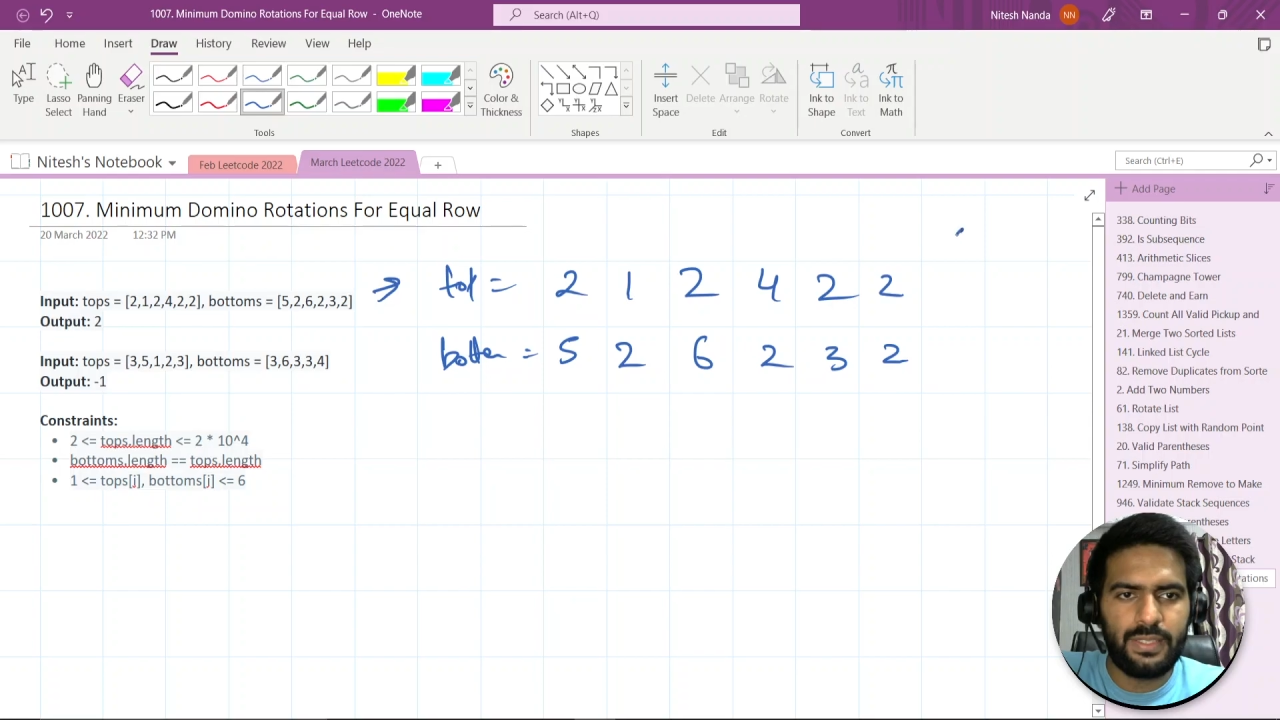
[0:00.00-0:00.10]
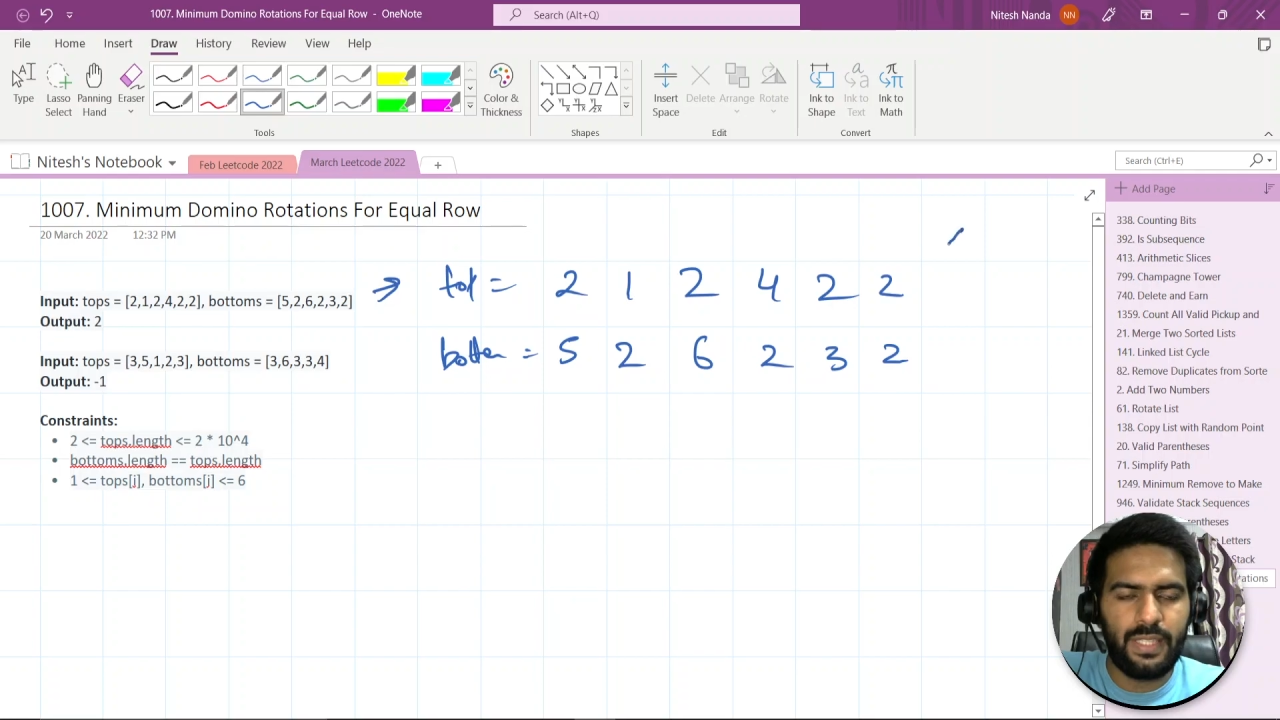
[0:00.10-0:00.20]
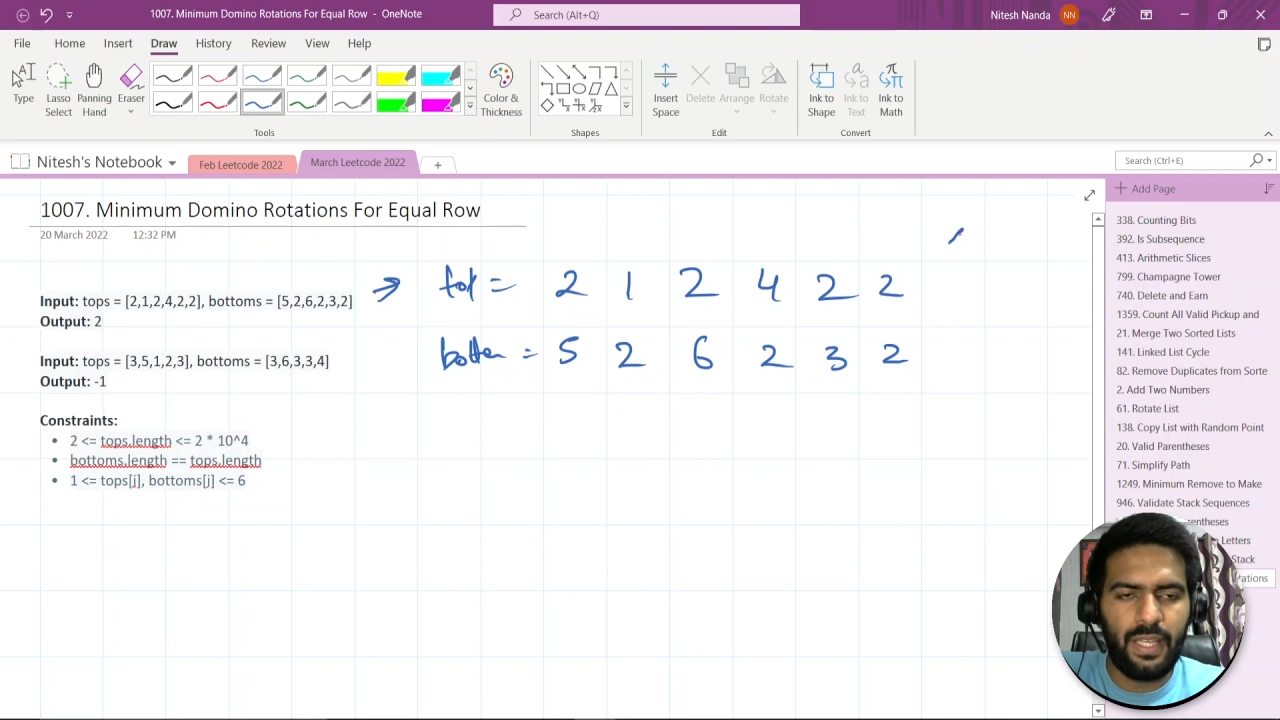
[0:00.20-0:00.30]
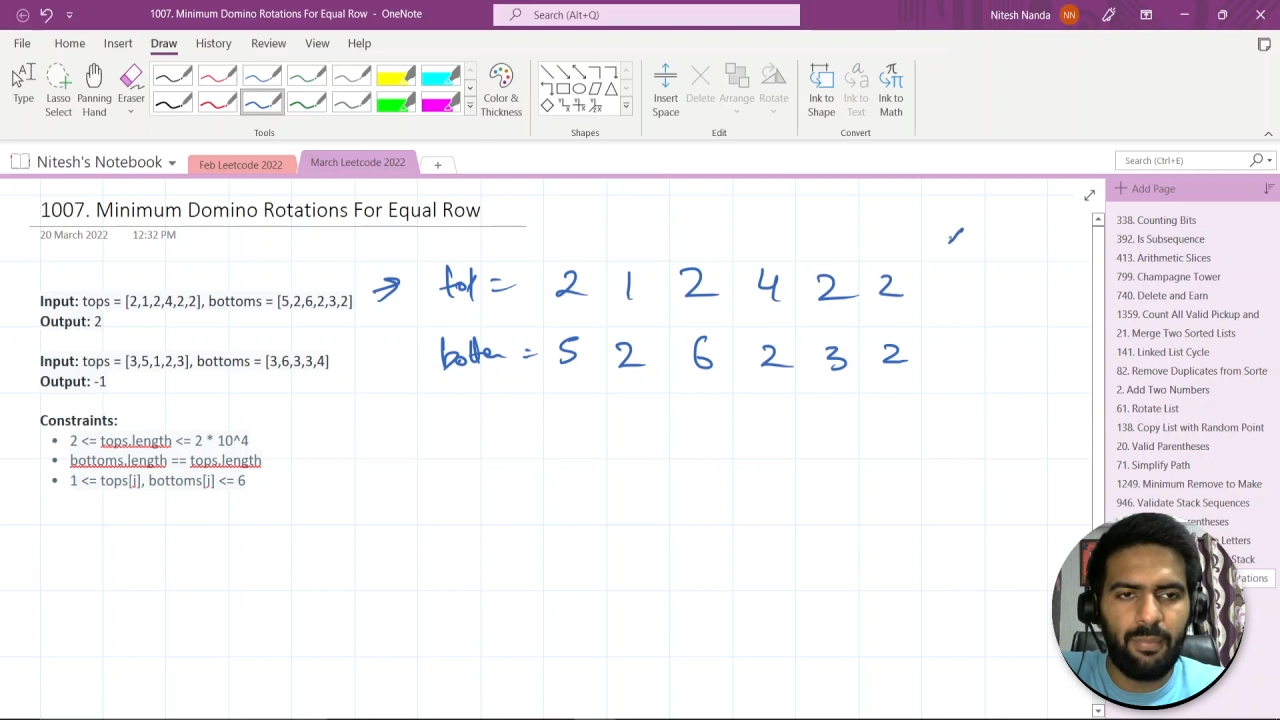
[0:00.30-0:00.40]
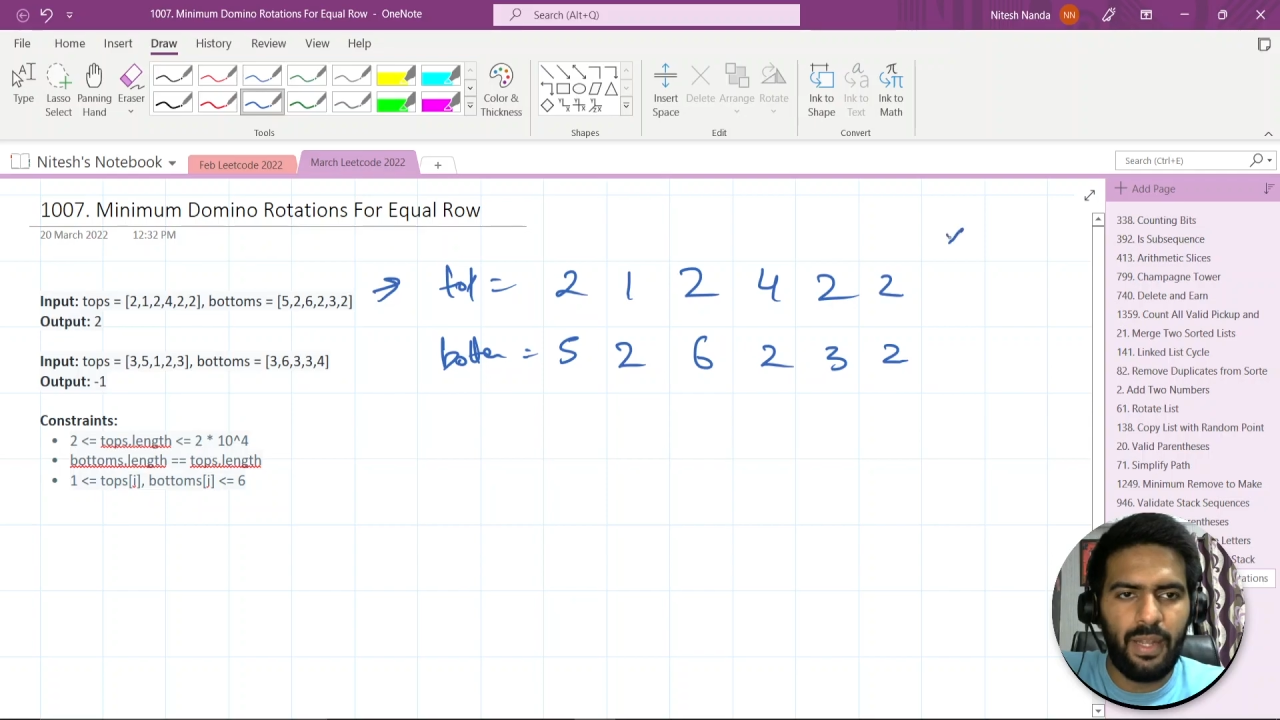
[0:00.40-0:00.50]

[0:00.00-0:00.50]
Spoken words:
same